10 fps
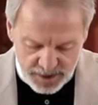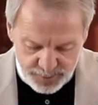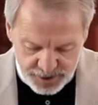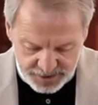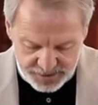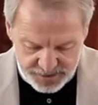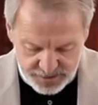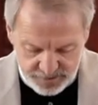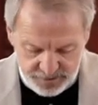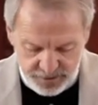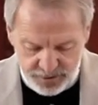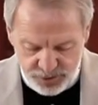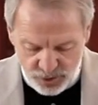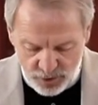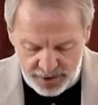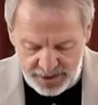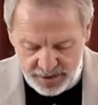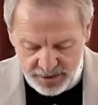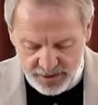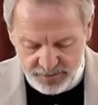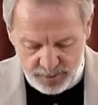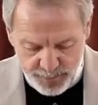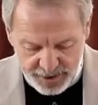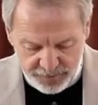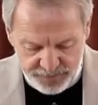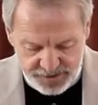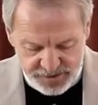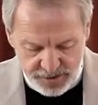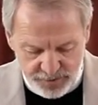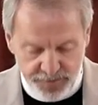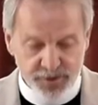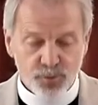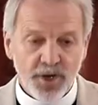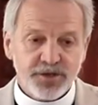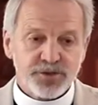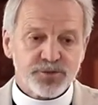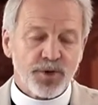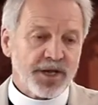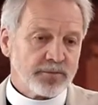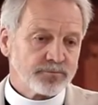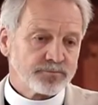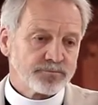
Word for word: subjects enjoy the benefits of his righteous reign.